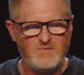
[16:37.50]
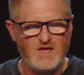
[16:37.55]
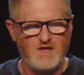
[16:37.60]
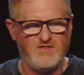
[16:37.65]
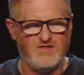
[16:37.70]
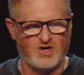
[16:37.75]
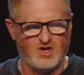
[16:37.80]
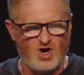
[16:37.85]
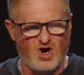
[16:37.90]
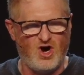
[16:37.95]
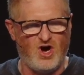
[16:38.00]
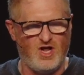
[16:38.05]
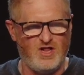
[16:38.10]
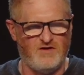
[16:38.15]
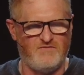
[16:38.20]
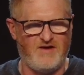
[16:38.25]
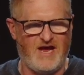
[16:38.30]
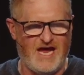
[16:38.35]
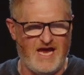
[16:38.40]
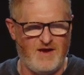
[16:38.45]
the call
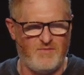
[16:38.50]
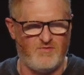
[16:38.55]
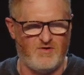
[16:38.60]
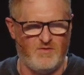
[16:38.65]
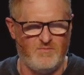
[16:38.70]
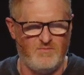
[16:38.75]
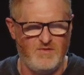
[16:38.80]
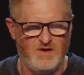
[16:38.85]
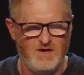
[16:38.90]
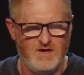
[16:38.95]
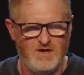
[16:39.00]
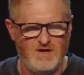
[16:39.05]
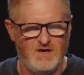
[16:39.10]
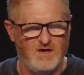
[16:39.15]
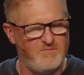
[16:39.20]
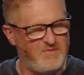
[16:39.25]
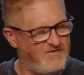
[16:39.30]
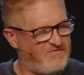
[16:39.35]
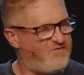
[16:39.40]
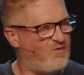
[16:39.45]
of Abram
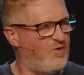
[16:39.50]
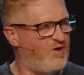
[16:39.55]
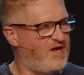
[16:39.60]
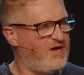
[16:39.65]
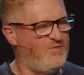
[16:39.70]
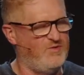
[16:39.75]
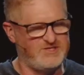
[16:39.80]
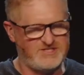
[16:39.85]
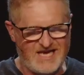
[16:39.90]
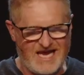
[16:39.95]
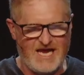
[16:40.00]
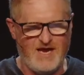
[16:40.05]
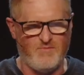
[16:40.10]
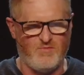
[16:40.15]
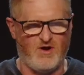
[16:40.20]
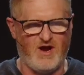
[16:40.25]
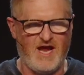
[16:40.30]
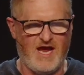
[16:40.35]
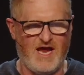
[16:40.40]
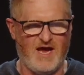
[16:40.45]
before he was
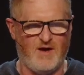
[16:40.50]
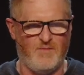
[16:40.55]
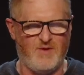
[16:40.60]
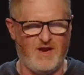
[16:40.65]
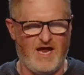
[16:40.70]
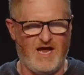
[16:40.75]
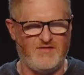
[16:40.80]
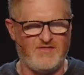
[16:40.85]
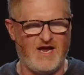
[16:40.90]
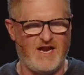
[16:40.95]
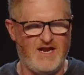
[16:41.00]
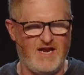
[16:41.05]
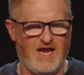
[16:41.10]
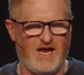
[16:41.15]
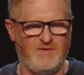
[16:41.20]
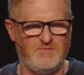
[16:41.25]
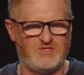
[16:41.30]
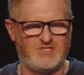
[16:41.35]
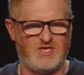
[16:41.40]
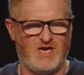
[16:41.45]
Abraham and had that
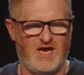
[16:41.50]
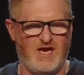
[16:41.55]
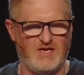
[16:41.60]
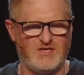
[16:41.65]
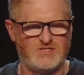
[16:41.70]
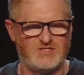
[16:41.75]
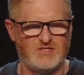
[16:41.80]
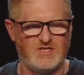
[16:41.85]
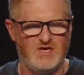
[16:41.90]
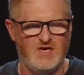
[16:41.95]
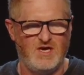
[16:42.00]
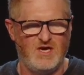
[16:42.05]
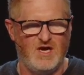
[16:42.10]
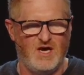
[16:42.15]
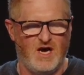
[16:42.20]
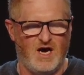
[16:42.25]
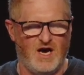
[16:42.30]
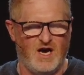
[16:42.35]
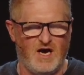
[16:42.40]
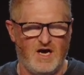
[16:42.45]
name change.
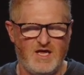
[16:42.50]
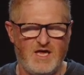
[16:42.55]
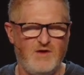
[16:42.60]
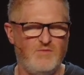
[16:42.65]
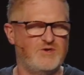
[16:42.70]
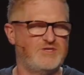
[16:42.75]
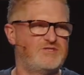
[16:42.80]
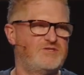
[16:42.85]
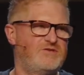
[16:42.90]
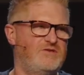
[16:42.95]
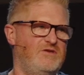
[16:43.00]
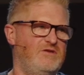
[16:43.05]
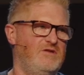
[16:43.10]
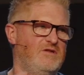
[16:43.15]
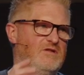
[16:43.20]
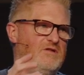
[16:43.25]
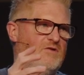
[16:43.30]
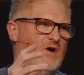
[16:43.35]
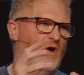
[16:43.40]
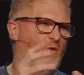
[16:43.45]
He was
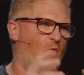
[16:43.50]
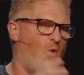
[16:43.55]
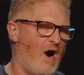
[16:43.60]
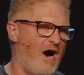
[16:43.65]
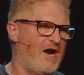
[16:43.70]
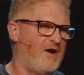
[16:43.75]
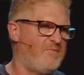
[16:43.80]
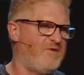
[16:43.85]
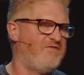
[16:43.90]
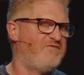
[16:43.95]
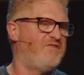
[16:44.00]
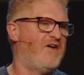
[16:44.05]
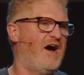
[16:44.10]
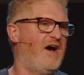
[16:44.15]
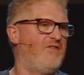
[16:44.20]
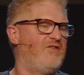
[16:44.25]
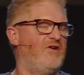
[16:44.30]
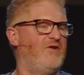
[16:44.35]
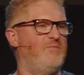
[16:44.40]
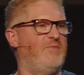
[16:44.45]
a wannabe
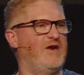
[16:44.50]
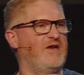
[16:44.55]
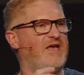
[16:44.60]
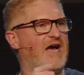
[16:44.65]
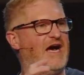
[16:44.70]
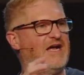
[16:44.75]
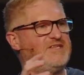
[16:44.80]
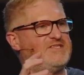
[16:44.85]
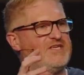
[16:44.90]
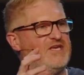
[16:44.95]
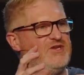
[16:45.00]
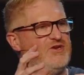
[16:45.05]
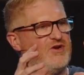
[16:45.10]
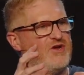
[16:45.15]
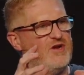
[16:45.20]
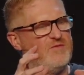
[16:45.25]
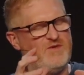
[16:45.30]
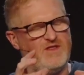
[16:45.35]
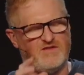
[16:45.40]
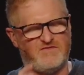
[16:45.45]
father, but God said, you're
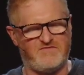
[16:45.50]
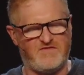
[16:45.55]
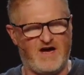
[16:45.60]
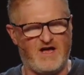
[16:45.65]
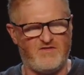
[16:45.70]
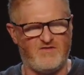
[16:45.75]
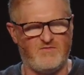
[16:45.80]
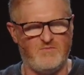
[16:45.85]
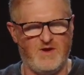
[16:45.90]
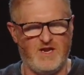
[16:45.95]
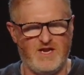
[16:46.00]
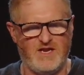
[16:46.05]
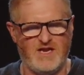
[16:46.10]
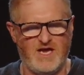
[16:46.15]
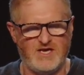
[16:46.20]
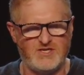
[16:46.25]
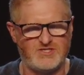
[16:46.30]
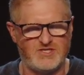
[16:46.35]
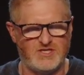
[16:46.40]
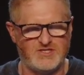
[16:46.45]
going to be the father of many
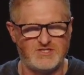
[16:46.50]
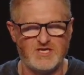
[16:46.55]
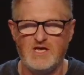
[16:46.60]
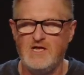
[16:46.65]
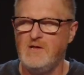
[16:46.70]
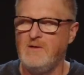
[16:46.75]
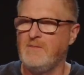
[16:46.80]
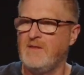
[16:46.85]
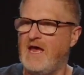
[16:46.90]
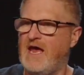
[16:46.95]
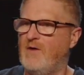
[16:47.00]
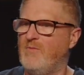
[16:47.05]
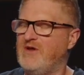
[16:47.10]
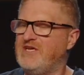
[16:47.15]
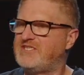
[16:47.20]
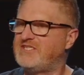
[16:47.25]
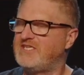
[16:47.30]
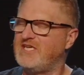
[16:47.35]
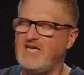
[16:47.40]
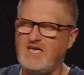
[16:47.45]
nations. And we
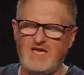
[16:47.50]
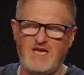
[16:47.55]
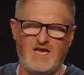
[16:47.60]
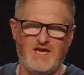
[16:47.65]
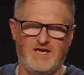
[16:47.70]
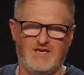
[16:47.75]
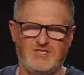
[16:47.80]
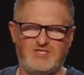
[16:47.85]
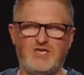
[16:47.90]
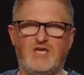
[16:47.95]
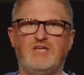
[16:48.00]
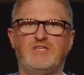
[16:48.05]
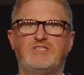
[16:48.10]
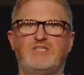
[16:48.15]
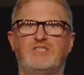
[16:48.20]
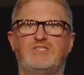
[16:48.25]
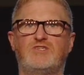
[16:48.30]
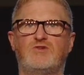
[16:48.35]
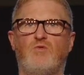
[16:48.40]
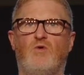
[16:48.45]
see in
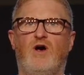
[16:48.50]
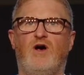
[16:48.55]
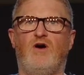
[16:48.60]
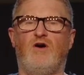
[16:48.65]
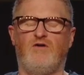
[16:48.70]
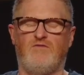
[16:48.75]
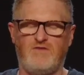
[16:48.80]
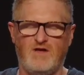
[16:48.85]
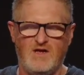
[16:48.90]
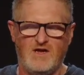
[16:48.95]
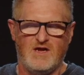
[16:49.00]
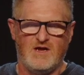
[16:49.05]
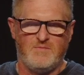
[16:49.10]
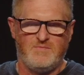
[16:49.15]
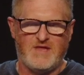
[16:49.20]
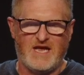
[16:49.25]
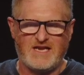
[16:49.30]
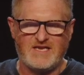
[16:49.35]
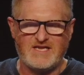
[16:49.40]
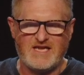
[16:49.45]
Genesis 12
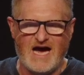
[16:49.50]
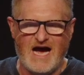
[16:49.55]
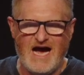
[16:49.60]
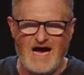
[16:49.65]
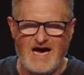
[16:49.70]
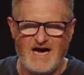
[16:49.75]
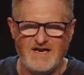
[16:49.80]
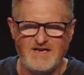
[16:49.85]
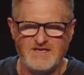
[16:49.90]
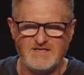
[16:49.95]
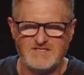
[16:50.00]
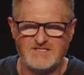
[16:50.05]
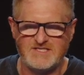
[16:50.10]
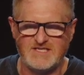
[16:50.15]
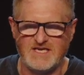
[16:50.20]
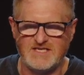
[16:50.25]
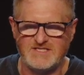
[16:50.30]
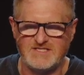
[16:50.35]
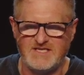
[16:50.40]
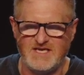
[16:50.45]
that God
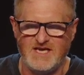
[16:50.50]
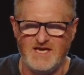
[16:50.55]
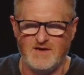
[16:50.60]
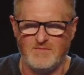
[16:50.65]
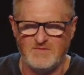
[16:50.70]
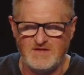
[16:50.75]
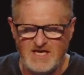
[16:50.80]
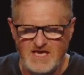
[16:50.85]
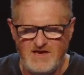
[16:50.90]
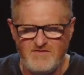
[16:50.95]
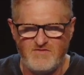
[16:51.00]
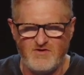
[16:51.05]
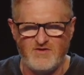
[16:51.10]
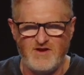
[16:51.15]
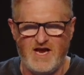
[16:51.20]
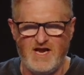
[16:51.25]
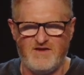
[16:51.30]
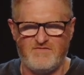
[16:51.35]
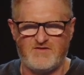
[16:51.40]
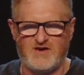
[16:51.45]
says to him, leave your
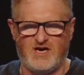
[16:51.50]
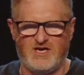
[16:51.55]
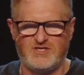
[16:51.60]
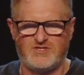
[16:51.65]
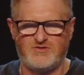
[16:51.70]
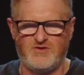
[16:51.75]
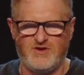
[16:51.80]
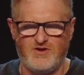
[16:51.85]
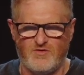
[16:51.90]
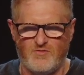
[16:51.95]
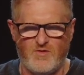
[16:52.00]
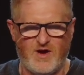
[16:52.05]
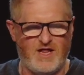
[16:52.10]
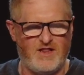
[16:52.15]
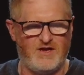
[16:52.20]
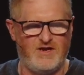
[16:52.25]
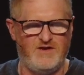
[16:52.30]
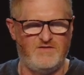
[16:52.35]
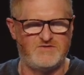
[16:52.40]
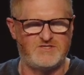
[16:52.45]
native country, your
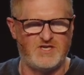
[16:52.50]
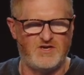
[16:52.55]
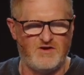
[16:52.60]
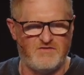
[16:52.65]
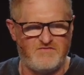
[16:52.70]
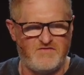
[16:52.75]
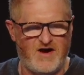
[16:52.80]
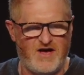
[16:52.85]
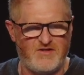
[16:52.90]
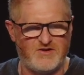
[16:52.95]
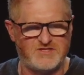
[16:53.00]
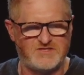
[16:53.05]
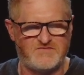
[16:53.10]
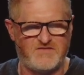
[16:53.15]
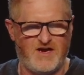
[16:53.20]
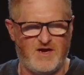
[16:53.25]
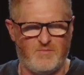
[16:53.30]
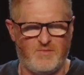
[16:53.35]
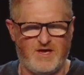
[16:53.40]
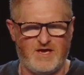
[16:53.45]
relatives and your father's
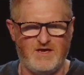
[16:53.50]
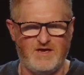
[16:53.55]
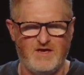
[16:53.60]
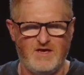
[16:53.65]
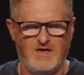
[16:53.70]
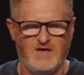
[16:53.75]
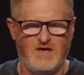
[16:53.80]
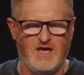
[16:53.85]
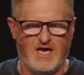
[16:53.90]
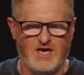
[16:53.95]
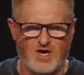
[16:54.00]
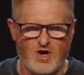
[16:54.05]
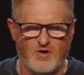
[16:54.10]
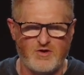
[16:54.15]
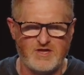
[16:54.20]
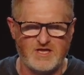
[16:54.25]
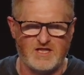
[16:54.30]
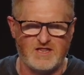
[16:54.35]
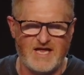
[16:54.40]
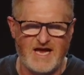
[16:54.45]
family, and go
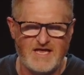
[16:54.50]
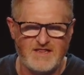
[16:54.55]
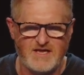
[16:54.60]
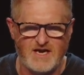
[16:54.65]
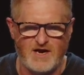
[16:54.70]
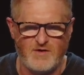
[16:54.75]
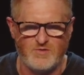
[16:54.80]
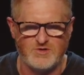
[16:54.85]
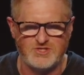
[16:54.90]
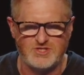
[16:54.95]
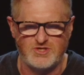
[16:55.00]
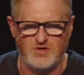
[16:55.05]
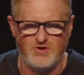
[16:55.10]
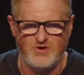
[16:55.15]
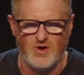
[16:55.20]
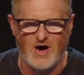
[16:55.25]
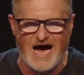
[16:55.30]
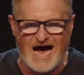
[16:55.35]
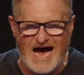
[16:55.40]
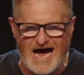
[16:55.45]
to the land that I will show
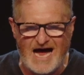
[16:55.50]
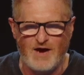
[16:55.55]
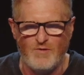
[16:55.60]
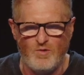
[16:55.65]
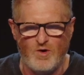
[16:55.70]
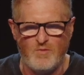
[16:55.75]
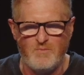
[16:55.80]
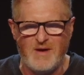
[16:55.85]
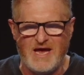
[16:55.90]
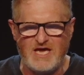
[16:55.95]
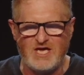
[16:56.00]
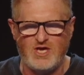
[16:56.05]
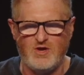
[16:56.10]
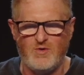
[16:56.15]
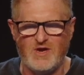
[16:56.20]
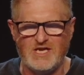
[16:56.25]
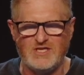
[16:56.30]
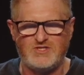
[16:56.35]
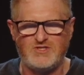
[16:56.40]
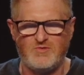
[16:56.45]
you. I will make you
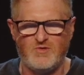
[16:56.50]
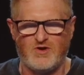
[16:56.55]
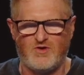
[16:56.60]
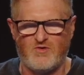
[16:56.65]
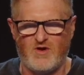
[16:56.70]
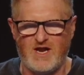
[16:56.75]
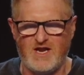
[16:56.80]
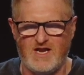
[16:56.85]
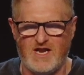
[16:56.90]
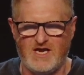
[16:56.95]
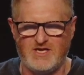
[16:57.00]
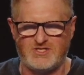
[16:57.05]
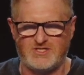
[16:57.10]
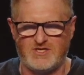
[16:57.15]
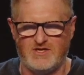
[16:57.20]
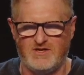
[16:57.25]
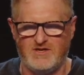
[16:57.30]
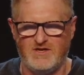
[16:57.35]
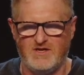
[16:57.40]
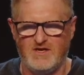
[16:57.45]
into a great
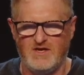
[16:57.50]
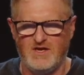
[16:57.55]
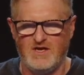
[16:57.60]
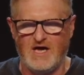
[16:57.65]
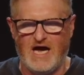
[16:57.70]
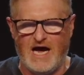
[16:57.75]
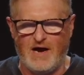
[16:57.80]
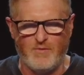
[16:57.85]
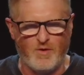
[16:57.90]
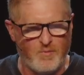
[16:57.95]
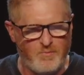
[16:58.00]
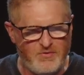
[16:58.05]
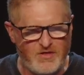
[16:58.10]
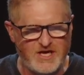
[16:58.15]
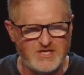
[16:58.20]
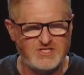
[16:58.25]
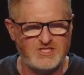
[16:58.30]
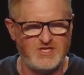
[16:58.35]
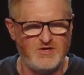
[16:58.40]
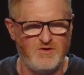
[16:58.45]
nation. I will
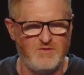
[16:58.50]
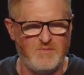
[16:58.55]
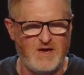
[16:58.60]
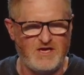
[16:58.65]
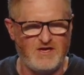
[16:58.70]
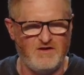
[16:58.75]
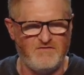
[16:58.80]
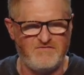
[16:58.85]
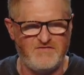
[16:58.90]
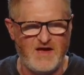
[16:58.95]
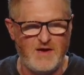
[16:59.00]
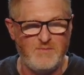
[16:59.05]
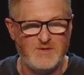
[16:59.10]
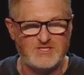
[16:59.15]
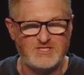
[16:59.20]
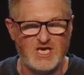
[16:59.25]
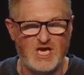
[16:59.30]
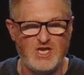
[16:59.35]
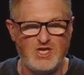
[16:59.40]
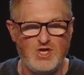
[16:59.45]
bless you and make you
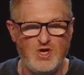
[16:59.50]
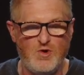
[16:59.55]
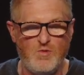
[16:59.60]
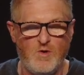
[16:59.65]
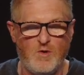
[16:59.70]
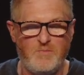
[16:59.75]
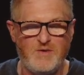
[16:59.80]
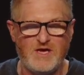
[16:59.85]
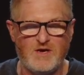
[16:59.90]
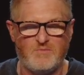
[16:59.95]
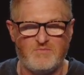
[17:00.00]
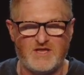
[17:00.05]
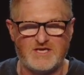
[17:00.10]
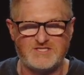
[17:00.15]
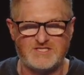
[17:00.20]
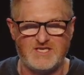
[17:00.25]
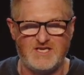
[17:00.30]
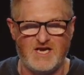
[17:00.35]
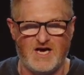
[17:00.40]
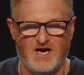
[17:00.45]
famous, and you will be a
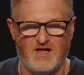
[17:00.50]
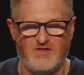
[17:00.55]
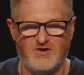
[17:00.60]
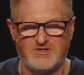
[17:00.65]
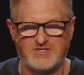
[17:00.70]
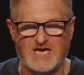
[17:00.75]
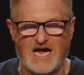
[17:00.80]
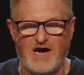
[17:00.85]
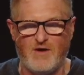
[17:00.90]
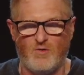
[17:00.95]
blessing to others. I